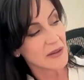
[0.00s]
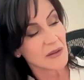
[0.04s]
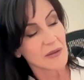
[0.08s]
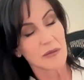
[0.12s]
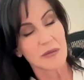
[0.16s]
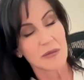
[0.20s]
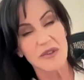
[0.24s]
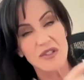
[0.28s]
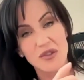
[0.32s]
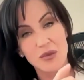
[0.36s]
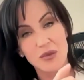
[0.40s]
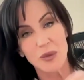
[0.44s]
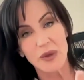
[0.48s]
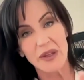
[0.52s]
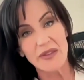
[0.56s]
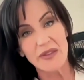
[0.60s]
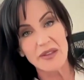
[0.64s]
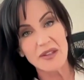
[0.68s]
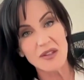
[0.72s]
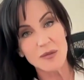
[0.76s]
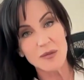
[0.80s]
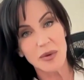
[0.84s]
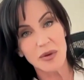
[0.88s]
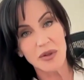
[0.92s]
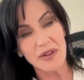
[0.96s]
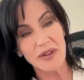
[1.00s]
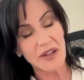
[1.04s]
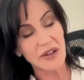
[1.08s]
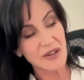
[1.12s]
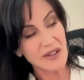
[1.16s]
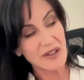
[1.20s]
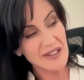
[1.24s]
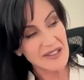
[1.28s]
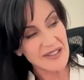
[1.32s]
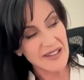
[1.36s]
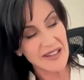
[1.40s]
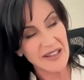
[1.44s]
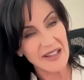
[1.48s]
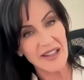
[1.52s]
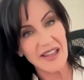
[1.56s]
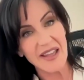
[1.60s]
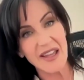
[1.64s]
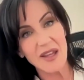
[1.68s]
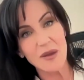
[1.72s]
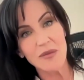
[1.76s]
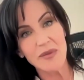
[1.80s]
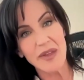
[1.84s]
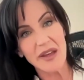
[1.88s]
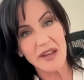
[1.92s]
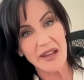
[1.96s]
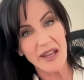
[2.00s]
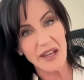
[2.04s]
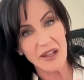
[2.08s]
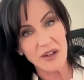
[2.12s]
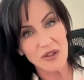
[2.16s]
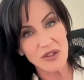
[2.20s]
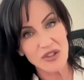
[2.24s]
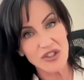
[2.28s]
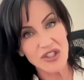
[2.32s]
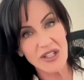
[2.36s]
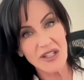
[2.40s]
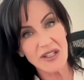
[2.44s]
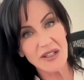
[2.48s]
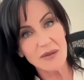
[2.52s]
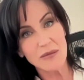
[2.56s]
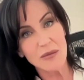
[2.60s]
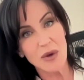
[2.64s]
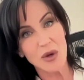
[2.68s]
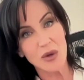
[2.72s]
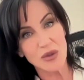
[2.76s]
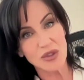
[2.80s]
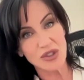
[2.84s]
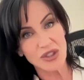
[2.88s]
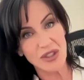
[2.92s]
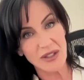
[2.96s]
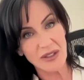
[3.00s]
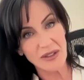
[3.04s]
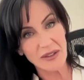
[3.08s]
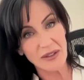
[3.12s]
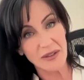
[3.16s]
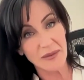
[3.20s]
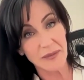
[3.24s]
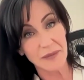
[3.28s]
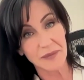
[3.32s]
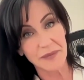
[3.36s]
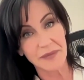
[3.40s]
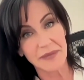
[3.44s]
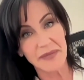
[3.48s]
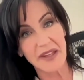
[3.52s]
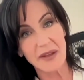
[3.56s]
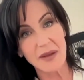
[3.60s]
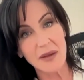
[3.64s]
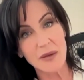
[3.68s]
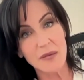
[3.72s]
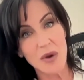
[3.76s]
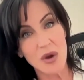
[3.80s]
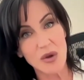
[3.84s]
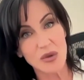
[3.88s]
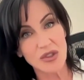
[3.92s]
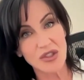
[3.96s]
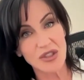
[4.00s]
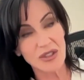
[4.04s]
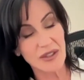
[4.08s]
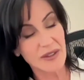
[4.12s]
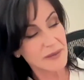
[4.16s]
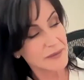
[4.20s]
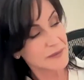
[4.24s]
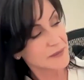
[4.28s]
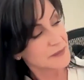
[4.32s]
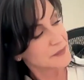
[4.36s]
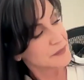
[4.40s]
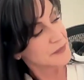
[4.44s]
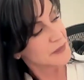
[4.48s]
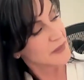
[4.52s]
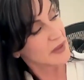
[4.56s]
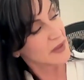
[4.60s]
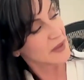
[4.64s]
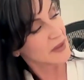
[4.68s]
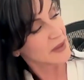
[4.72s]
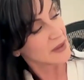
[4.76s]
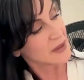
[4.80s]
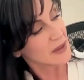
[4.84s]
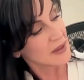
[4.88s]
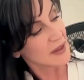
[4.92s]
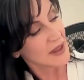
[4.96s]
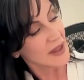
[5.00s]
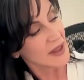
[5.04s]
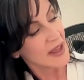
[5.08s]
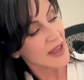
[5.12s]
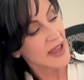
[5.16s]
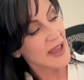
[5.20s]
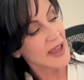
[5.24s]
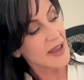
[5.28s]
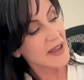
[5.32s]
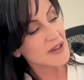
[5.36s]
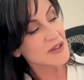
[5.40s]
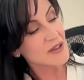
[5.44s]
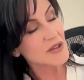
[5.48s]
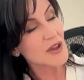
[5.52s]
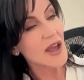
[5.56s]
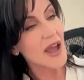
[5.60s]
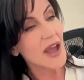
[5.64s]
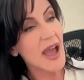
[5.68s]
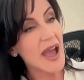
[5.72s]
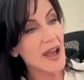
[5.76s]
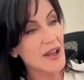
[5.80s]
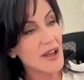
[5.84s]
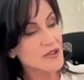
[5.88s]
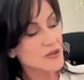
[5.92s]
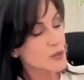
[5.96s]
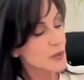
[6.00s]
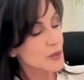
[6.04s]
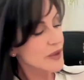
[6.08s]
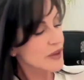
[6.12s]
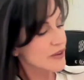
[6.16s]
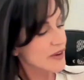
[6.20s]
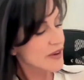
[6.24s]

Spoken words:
between these polarities that keep that energy in motion, emotion. And as we are